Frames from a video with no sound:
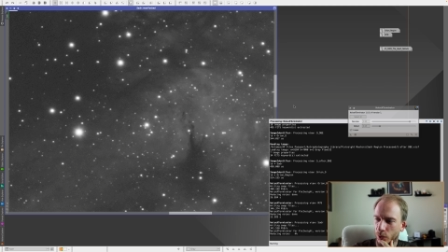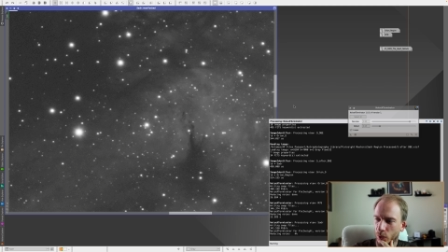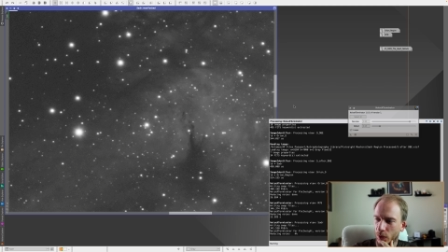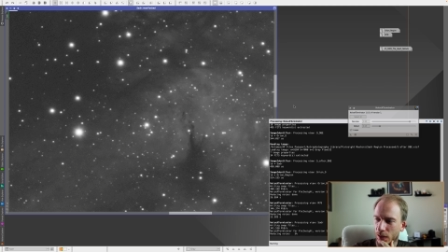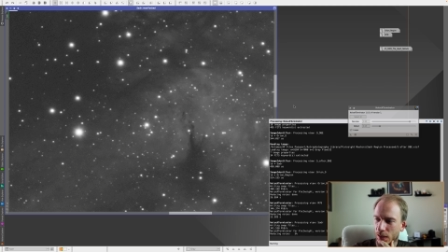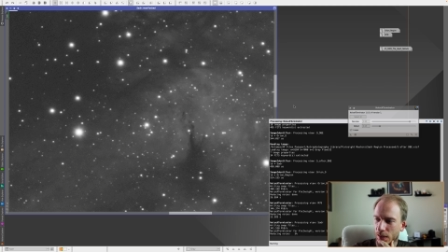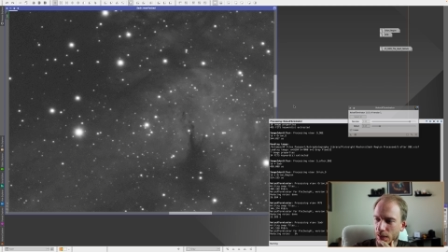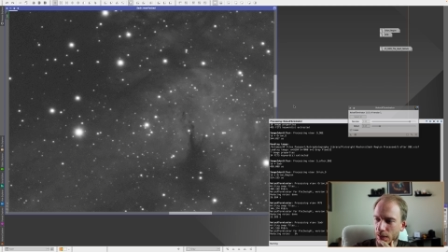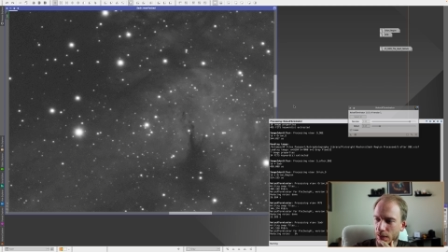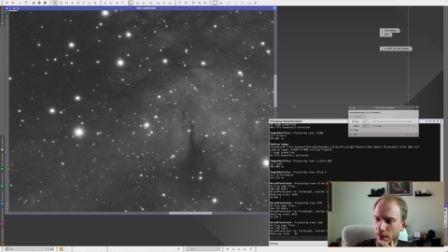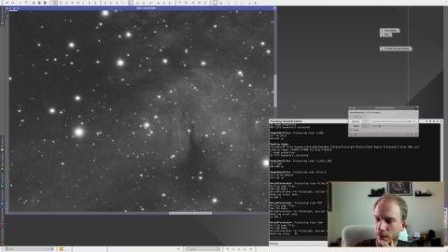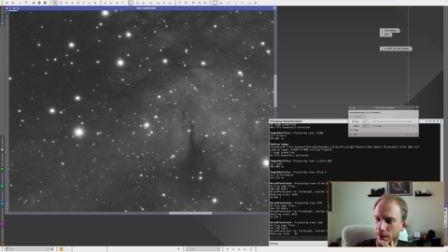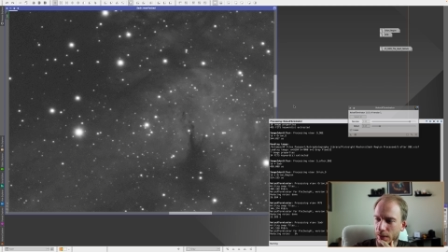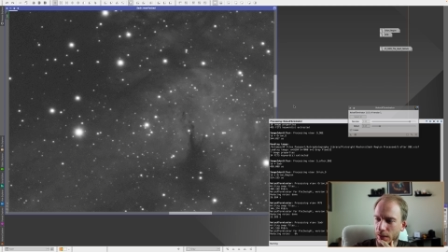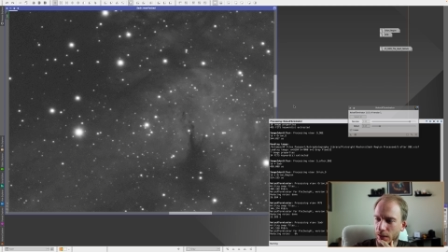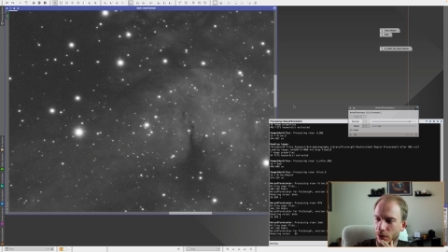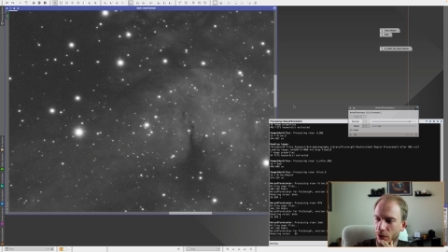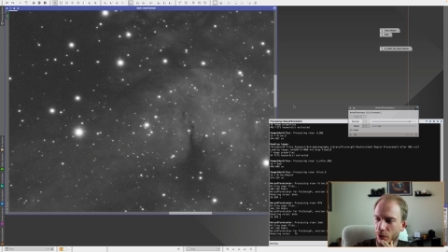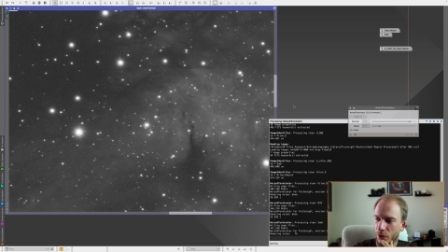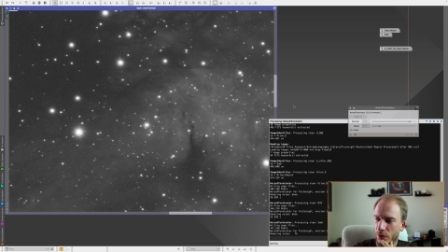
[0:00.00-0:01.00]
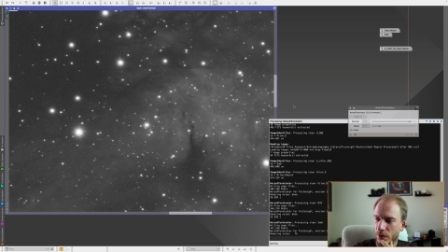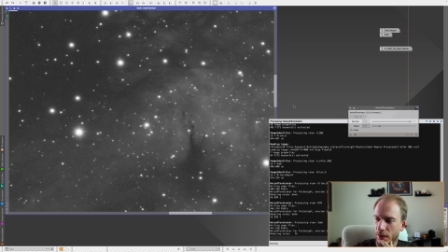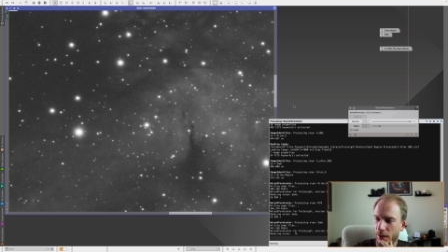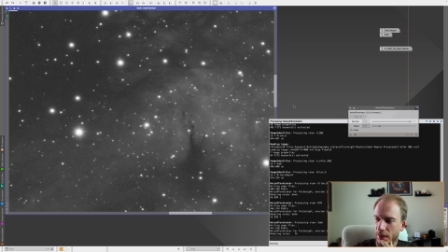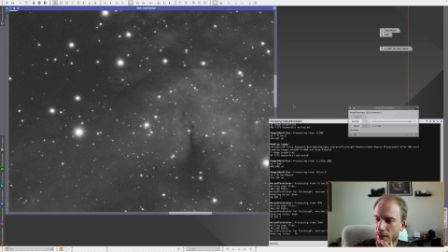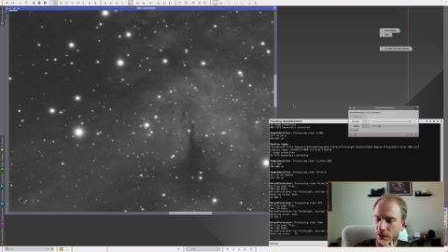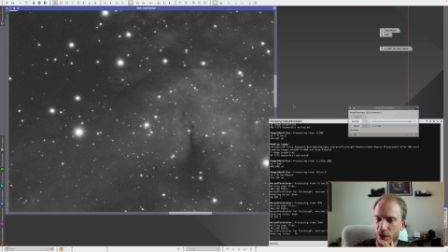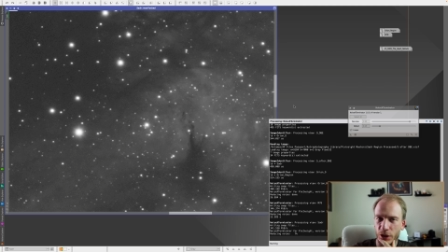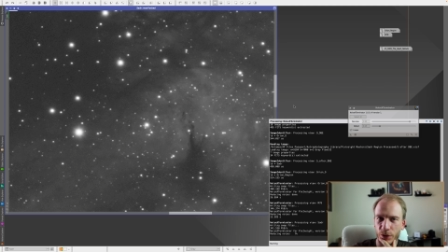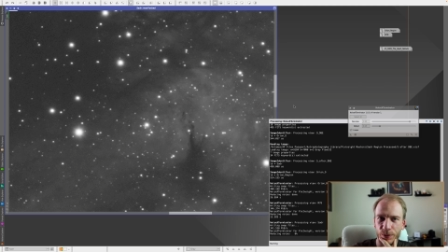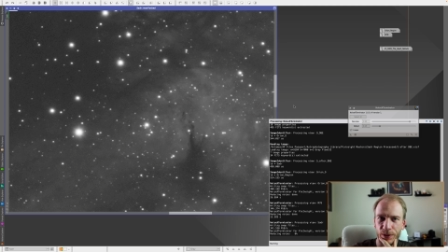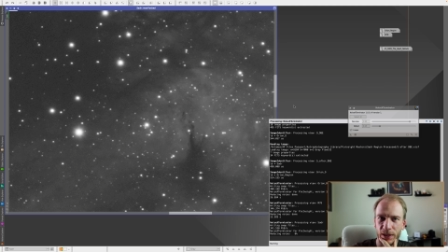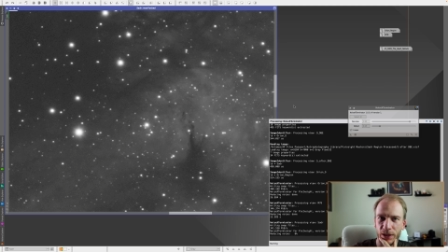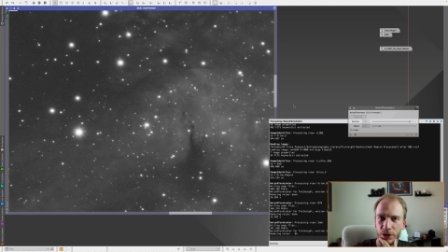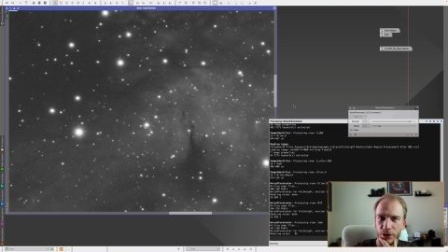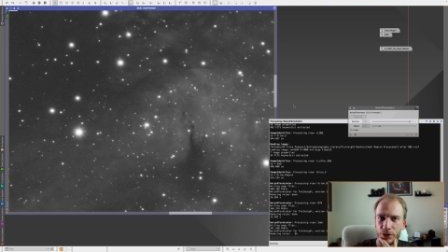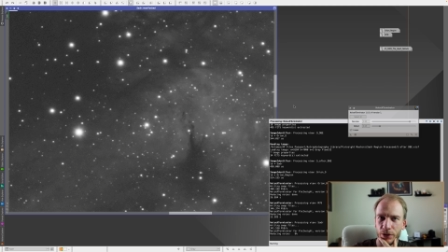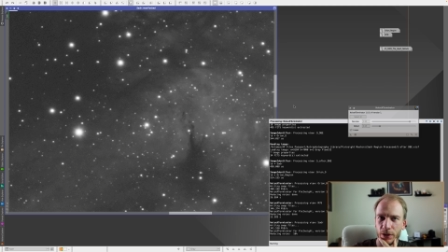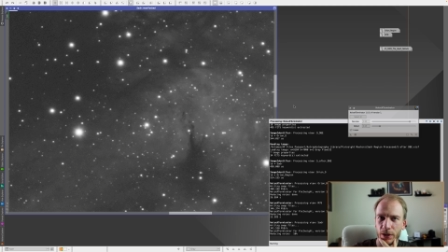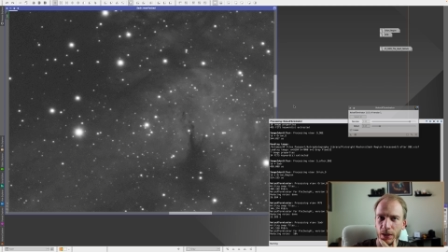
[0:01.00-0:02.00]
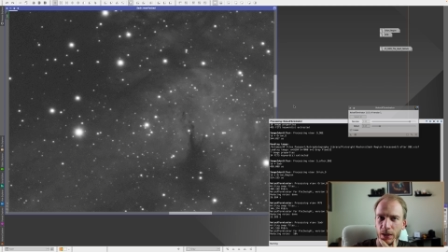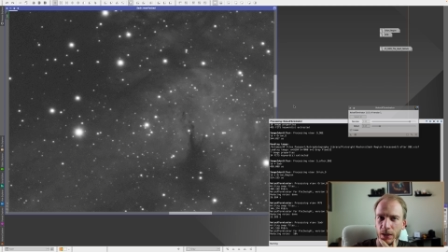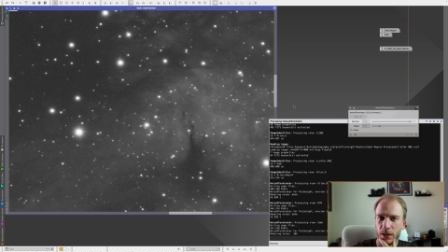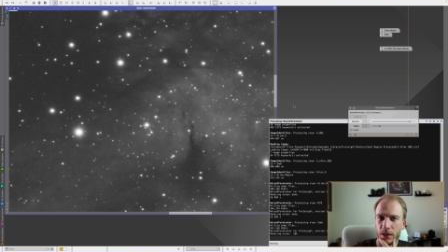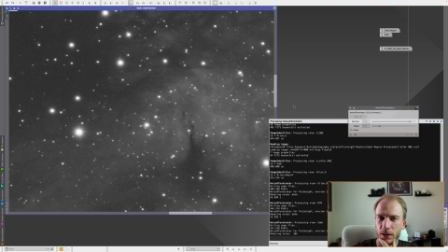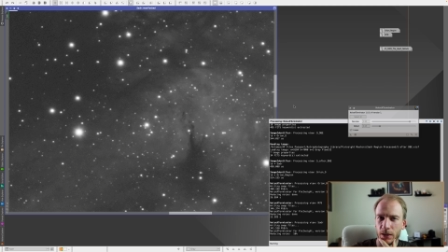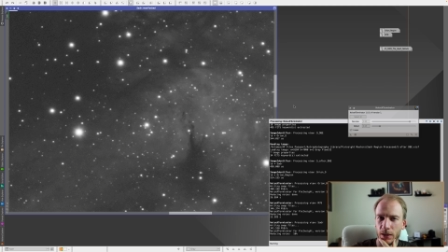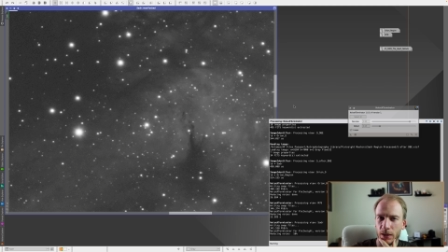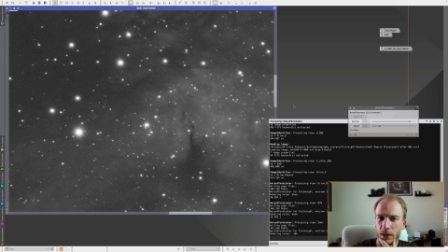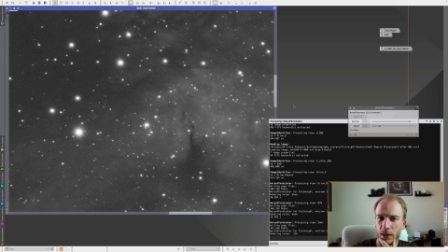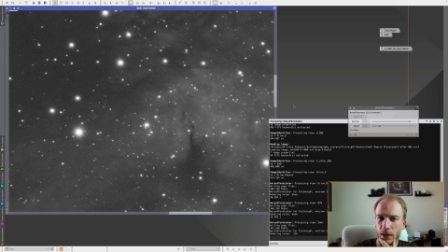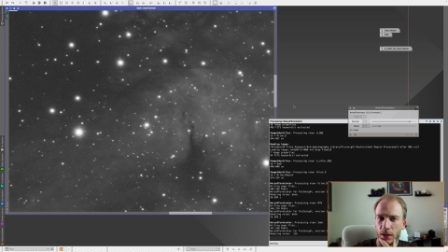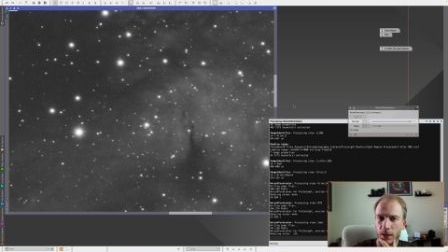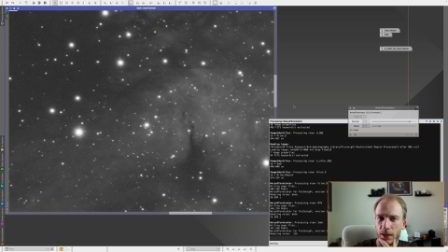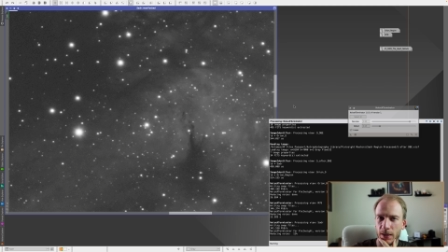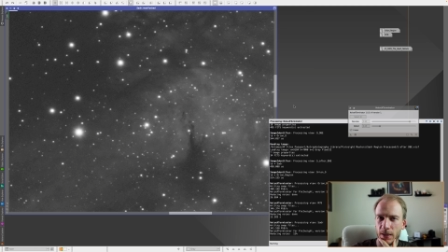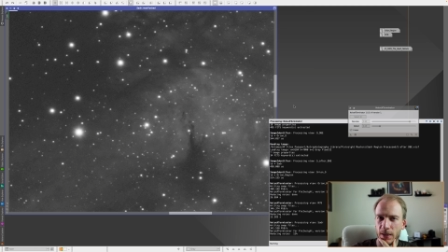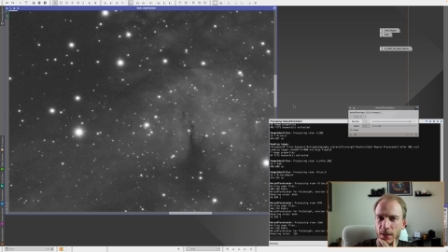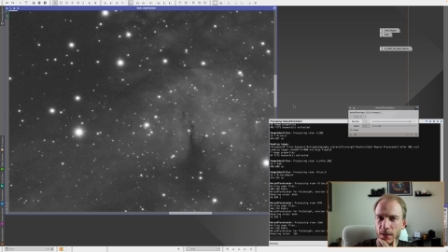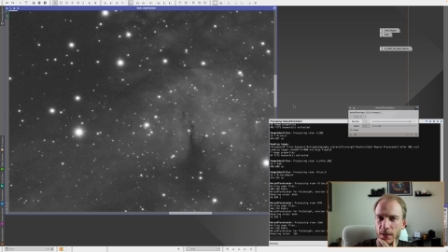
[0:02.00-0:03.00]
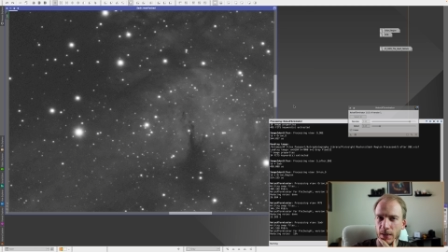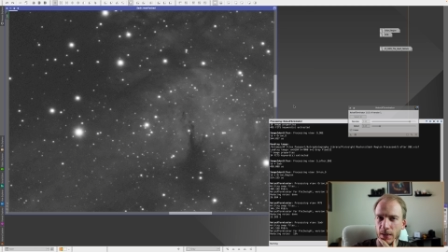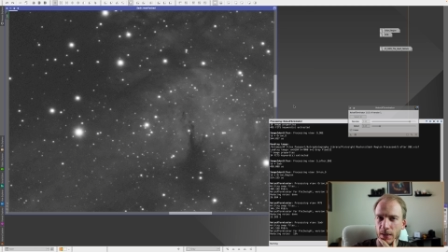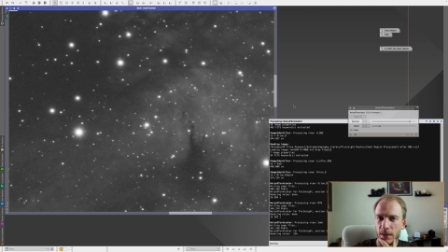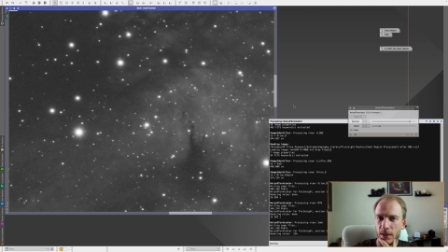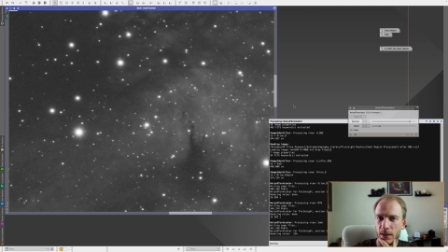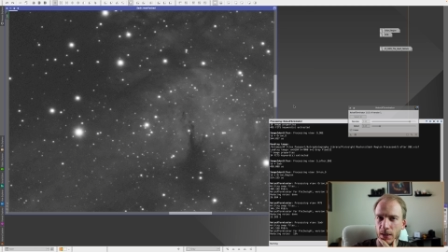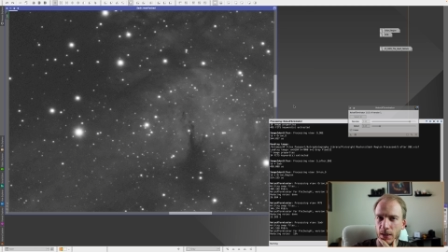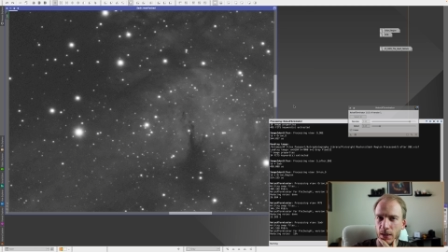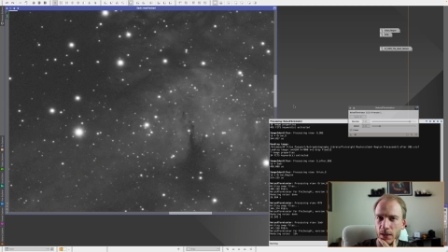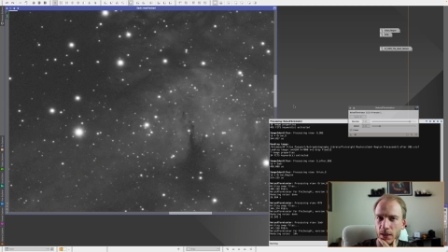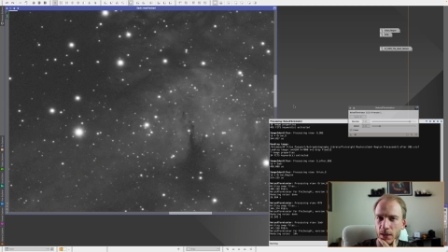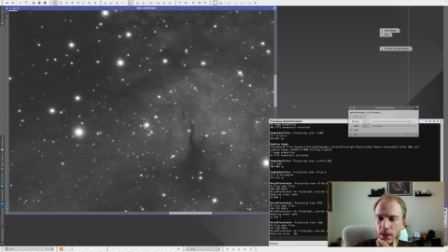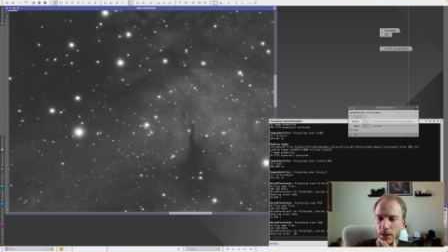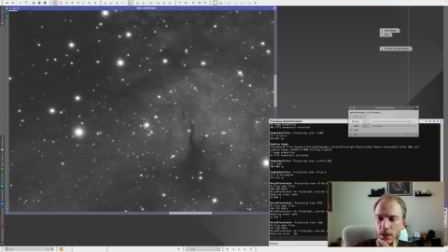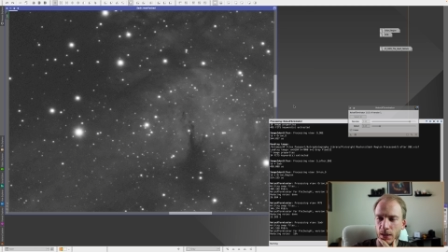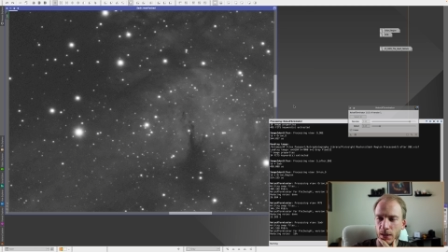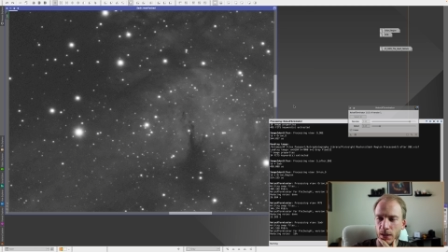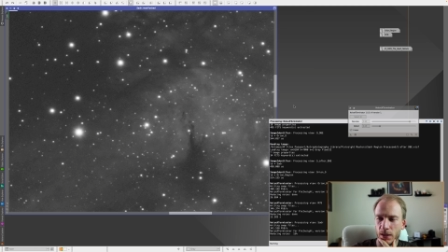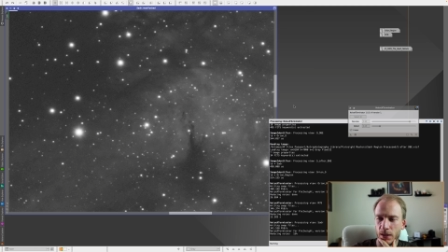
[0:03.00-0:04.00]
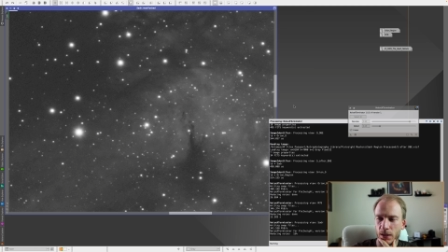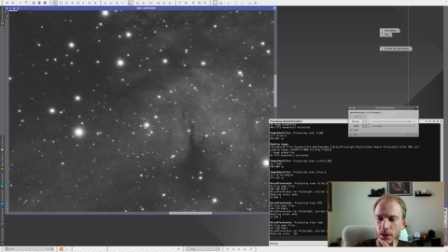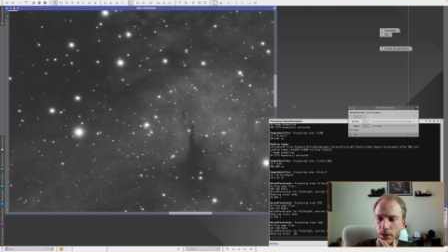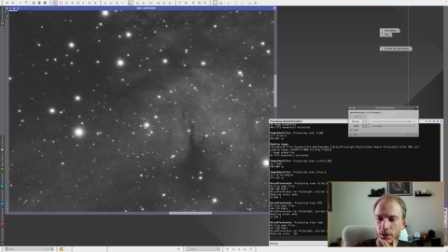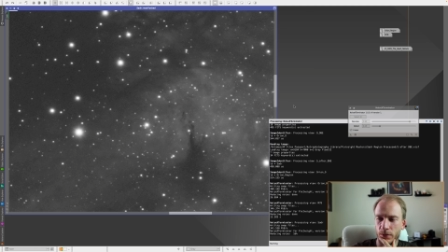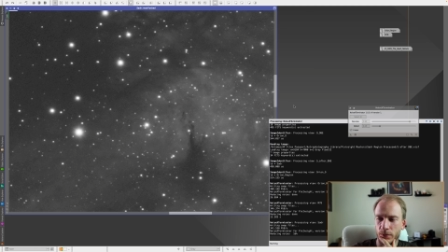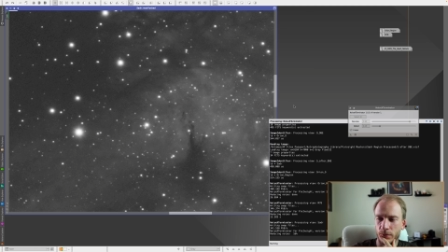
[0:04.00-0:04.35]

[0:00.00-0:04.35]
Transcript: with the NoiseXTerminator, let's see.